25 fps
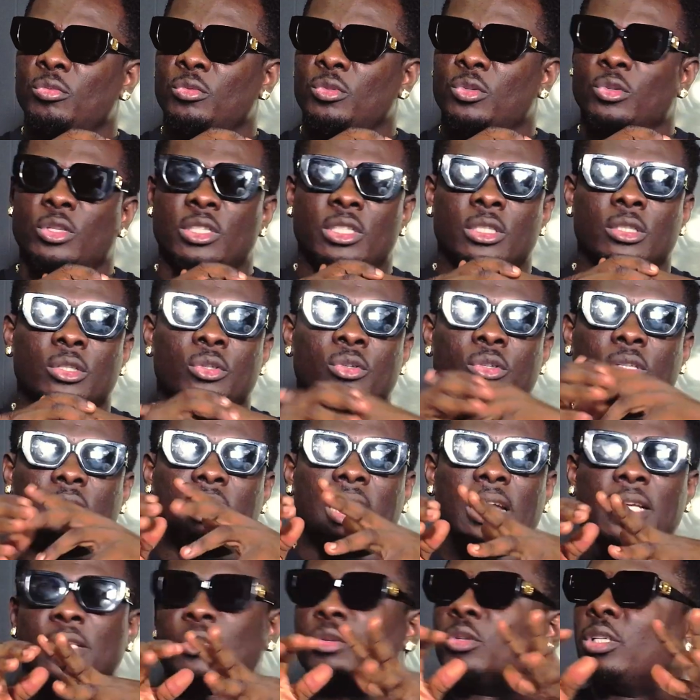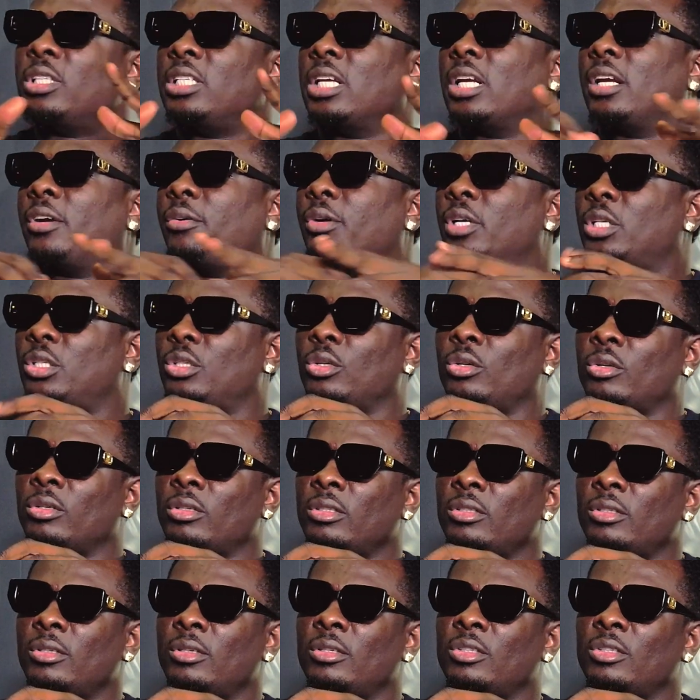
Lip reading: the new, like to the generation.